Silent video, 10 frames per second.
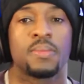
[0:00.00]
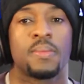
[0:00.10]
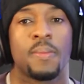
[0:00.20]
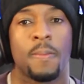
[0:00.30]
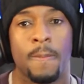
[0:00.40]

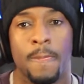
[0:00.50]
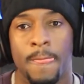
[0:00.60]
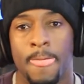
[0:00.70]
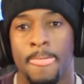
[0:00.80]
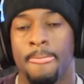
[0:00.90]
haven't
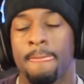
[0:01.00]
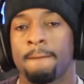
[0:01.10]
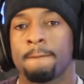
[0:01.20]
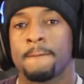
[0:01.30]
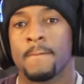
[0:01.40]
performed
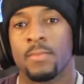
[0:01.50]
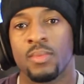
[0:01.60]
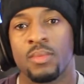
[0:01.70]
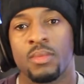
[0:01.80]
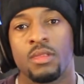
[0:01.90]
this
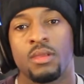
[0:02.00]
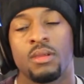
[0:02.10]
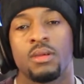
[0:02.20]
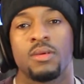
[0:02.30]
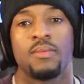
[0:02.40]
generation at
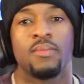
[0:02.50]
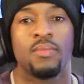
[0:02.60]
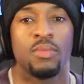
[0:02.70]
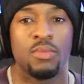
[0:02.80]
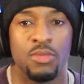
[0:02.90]
all. They have
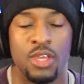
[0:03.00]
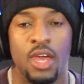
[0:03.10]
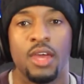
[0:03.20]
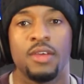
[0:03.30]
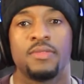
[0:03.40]
not brought
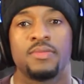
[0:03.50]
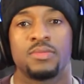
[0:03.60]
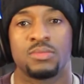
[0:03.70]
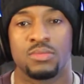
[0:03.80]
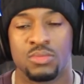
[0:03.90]
out the
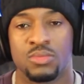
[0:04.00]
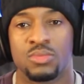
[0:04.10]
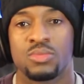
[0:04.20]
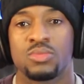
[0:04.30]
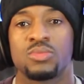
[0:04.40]
games
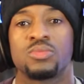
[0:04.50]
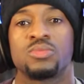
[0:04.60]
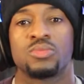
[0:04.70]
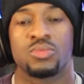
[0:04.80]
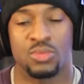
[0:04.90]
where you
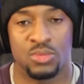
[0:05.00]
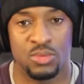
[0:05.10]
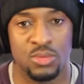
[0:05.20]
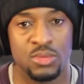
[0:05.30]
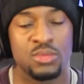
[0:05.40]
have to go out and
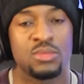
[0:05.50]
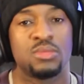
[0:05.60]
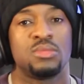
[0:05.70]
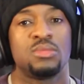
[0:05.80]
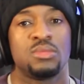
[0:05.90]
buy an
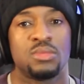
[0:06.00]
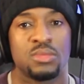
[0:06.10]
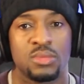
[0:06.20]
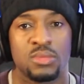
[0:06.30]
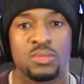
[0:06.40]
Xbox.
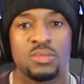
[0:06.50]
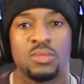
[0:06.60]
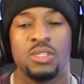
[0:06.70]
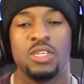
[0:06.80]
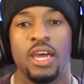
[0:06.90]
And now
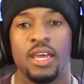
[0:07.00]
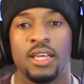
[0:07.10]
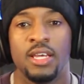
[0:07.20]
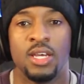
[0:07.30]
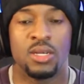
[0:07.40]
that they
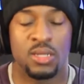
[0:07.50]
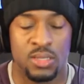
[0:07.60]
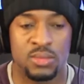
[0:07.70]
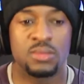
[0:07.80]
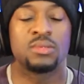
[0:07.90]
made it where
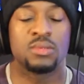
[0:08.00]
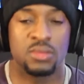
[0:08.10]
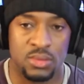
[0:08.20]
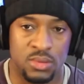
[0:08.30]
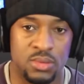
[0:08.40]
all the
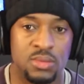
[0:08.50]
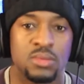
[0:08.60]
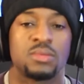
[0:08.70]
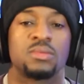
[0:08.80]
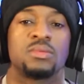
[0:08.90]
games come to the
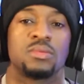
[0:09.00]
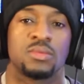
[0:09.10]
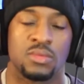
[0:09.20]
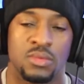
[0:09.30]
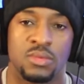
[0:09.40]

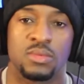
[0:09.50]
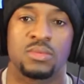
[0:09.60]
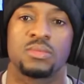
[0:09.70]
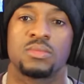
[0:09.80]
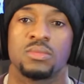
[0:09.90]
PC,
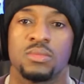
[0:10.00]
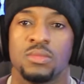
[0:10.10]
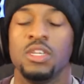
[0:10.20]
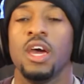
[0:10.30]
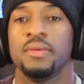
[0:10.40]

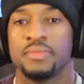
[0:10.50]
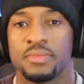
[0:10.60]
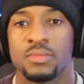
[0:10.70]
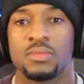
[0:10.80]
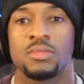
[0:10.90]
that's
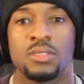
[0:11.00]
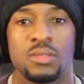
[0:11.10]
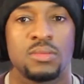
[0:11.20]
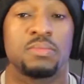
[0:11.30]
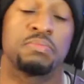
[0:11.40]

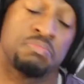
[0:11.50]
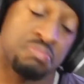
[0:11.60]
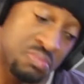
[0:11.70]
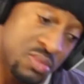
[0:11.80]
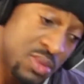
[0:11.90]
why would
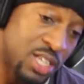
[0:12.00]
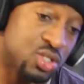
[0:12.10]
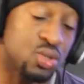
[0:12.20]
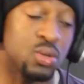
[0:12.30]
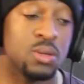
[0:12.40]
anyone want
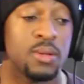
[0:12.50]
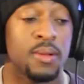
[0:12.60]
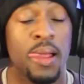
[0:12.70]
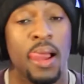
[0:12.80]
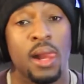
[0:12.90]
to own an
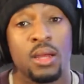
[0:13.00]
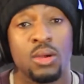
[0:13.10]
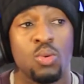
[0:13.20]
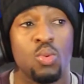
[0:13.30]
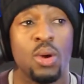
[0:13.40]
Xbox?
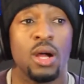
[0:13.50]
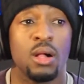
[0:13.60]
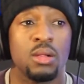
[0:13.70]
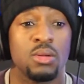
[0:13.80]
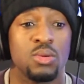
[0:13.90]

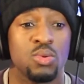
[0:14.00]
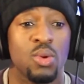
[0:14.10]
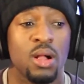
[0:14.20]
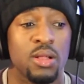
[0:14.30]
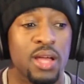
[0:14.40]
Well,
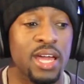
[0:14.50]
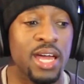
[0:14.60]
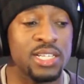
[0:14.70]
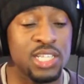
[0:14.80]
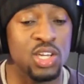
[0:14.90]

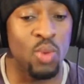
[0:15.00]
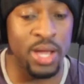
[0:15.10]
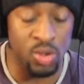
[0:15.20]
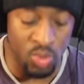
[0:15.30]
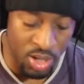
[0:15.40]
I can tell you
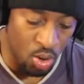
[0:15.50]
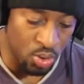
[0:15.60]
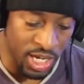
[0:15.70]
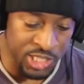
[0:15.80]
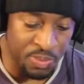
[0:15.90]
why they want to
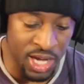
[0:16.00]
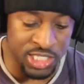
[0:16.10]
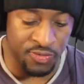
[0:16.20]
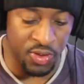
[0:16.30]
own an Xbox.